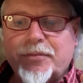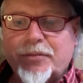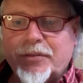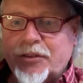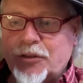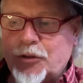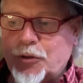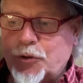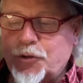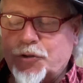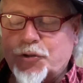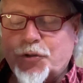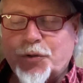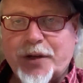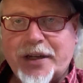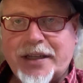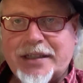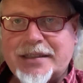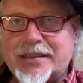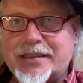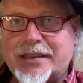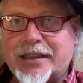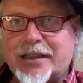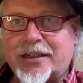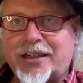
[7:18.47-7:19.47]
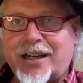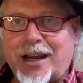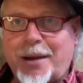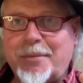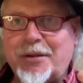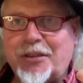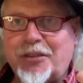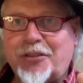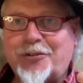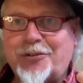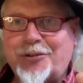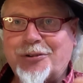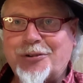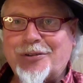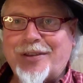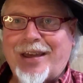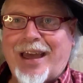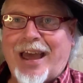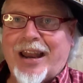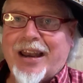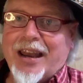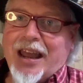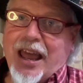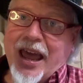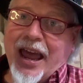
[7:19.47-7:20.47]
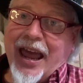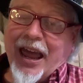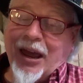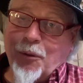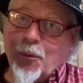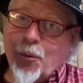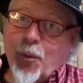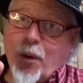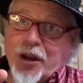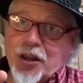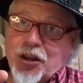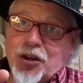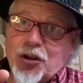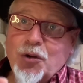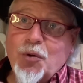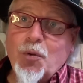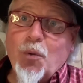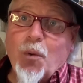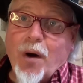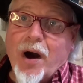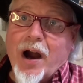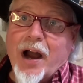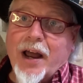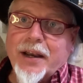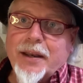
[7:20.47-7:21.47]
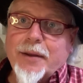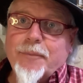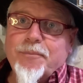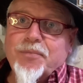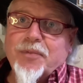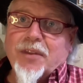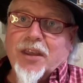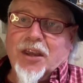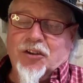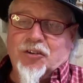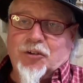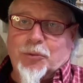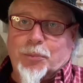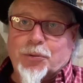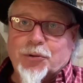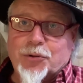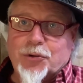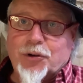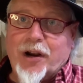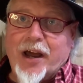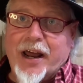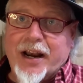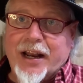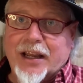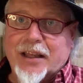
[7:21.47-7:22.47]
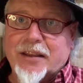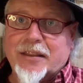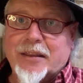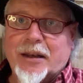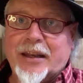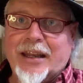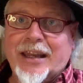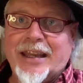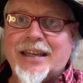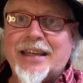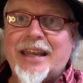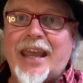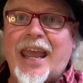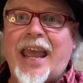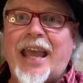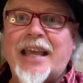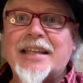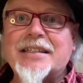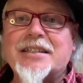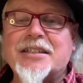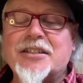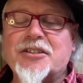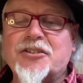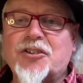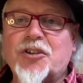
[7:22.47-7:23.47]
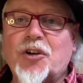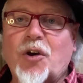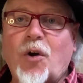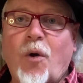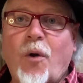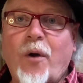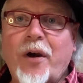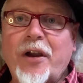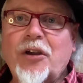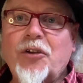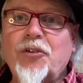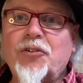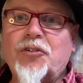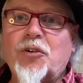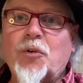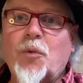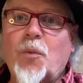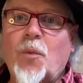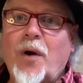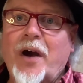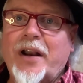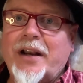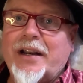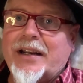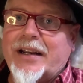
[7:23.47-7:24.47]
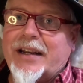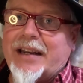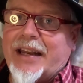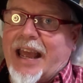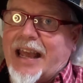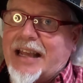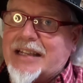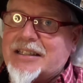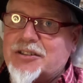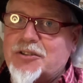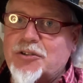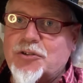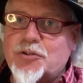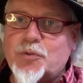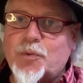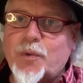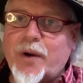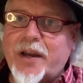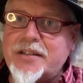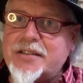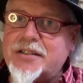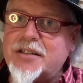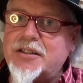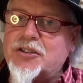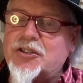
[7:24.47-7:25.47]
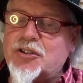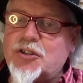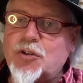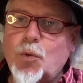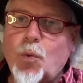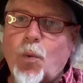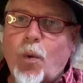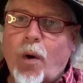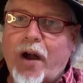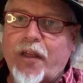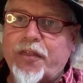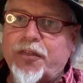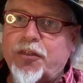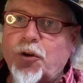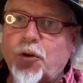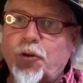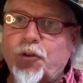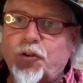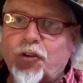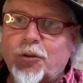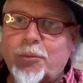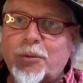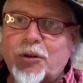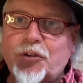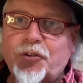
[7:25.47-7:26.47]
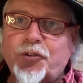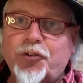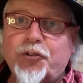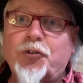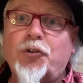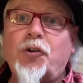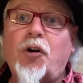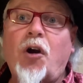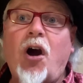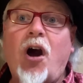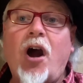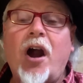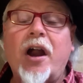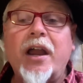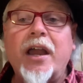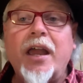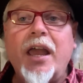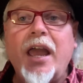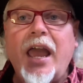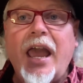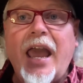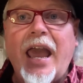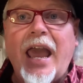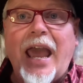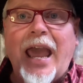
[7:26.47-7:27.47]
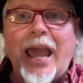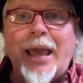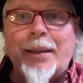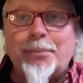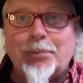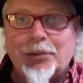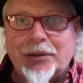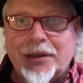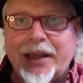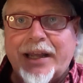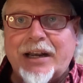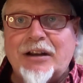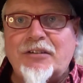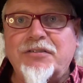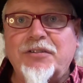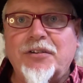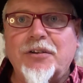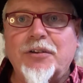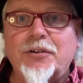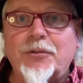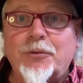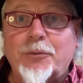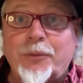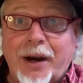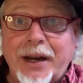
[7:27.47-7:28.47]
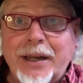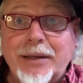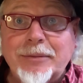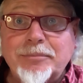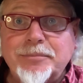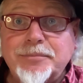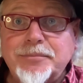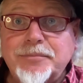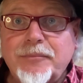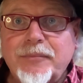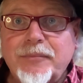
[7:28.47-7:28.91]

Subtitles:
nutrients that are coming through that, and what you want is a product that enhances your oils. You want it to enhance those resins. You want those to be strong and plentiful, right?